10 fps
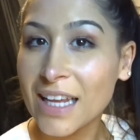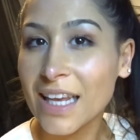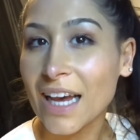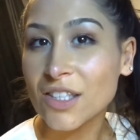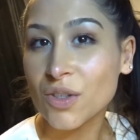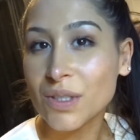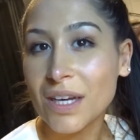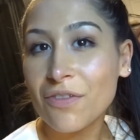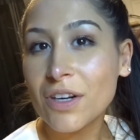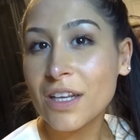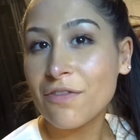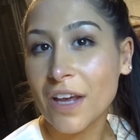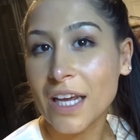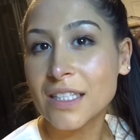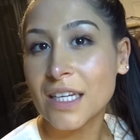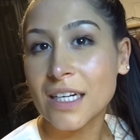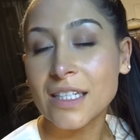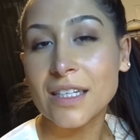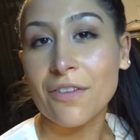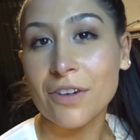yeah, so it definitely fades and
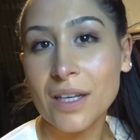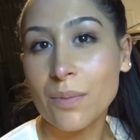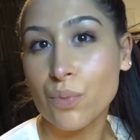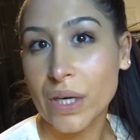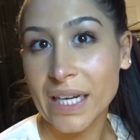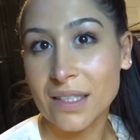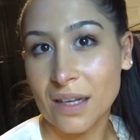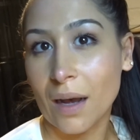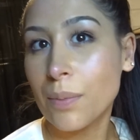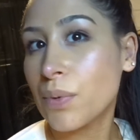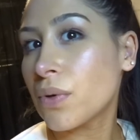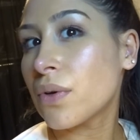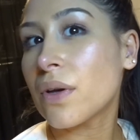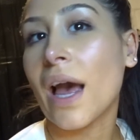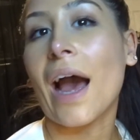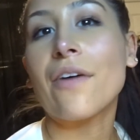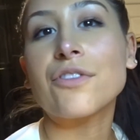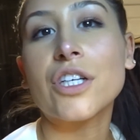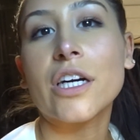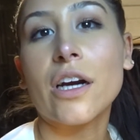it definitely breaks up
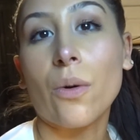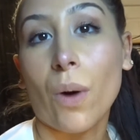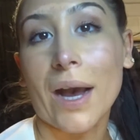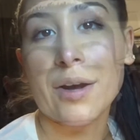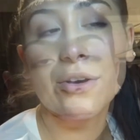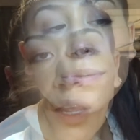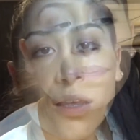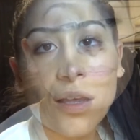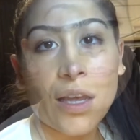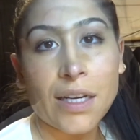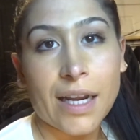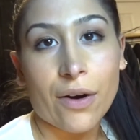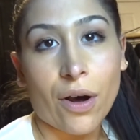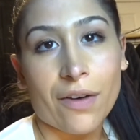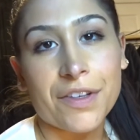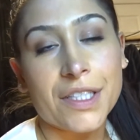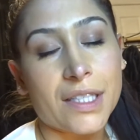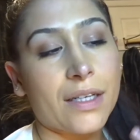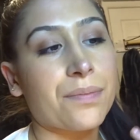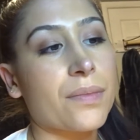after a while. Now,
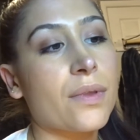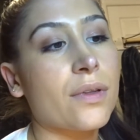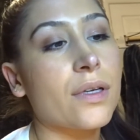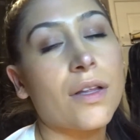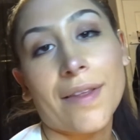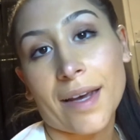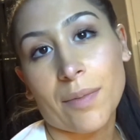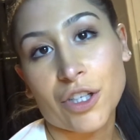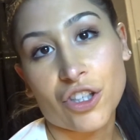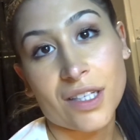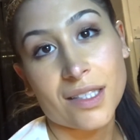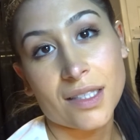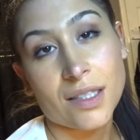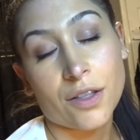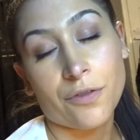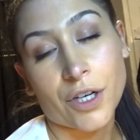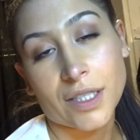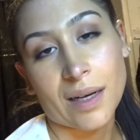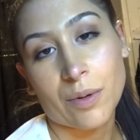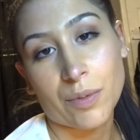obviously, like I mentioned, this isn't the
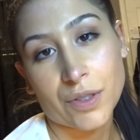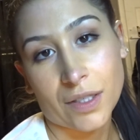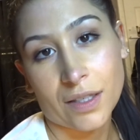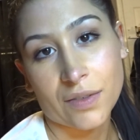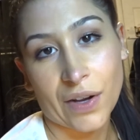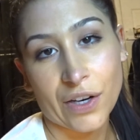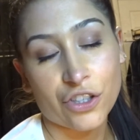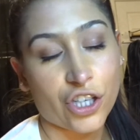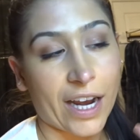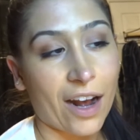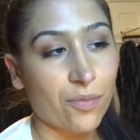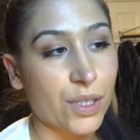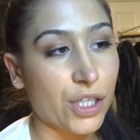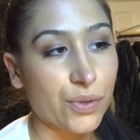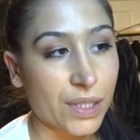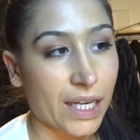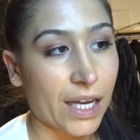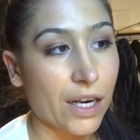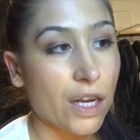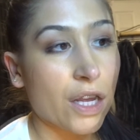first time I'm using this foundation. I have been using
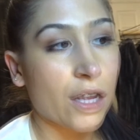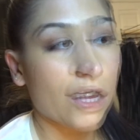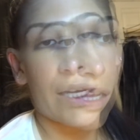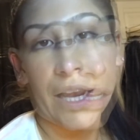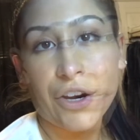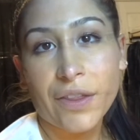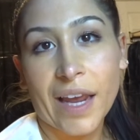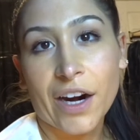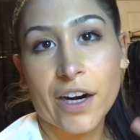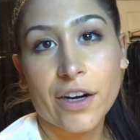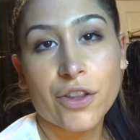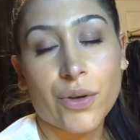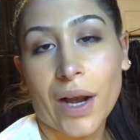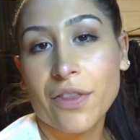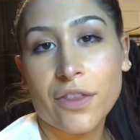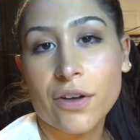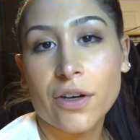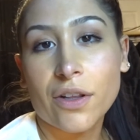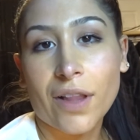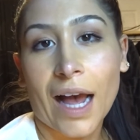it here and there throughout
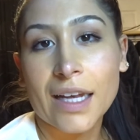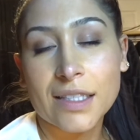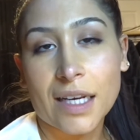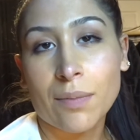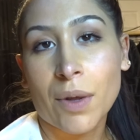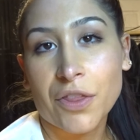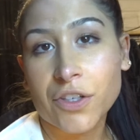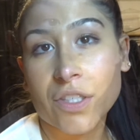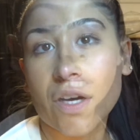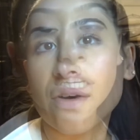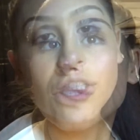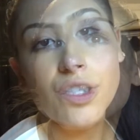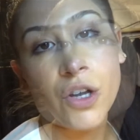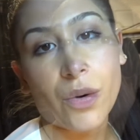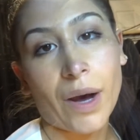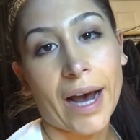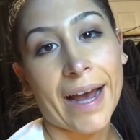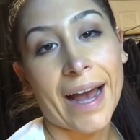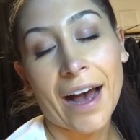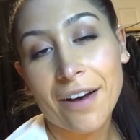the last like month or so. So
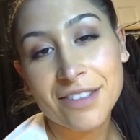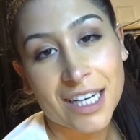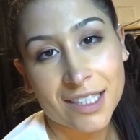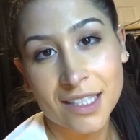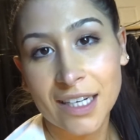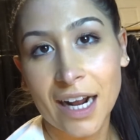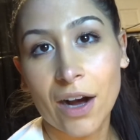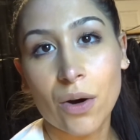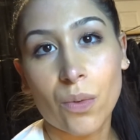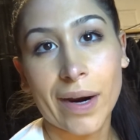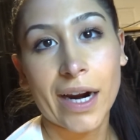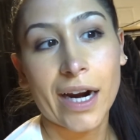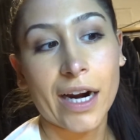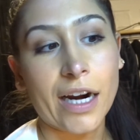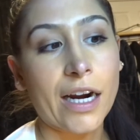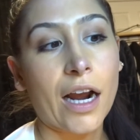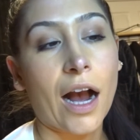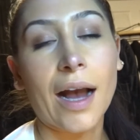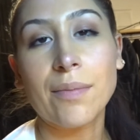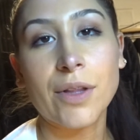I have tested it out where
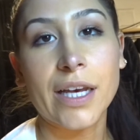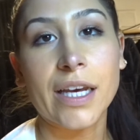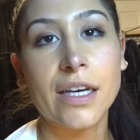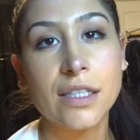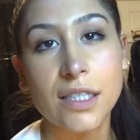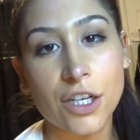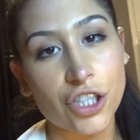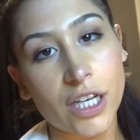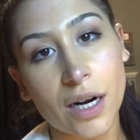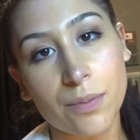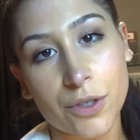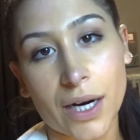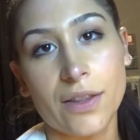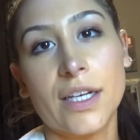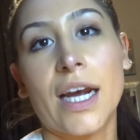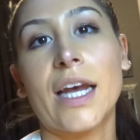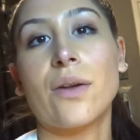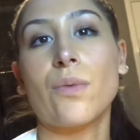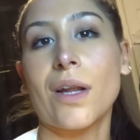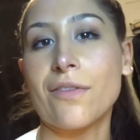I'm like touching it up throughout the day
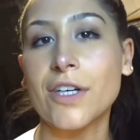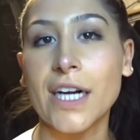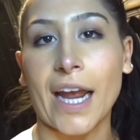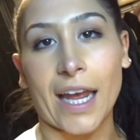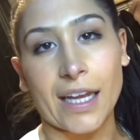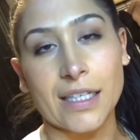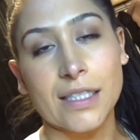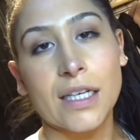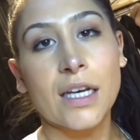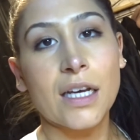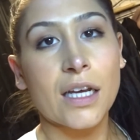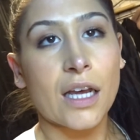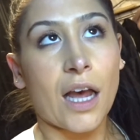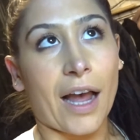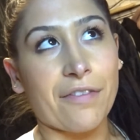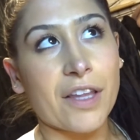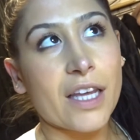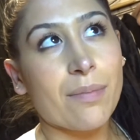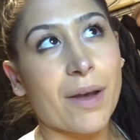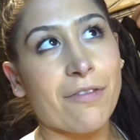and whatever. And I feel
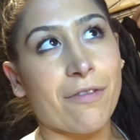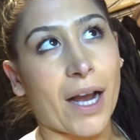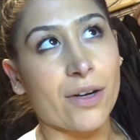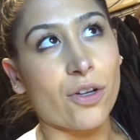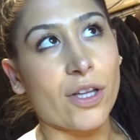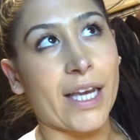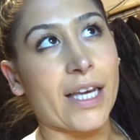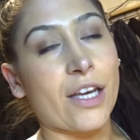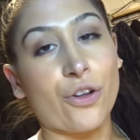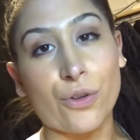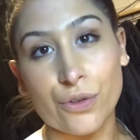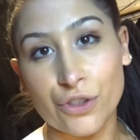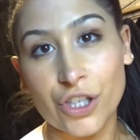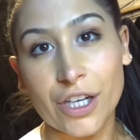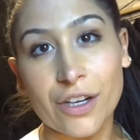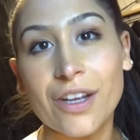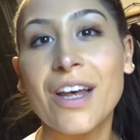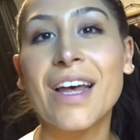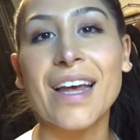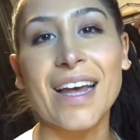like my final like conclusion
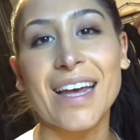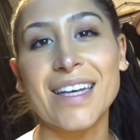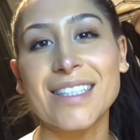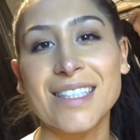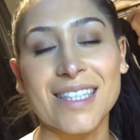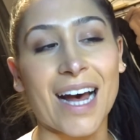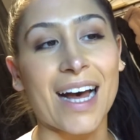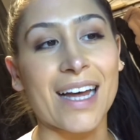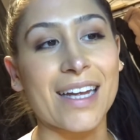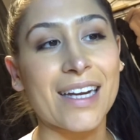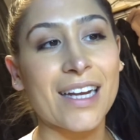is that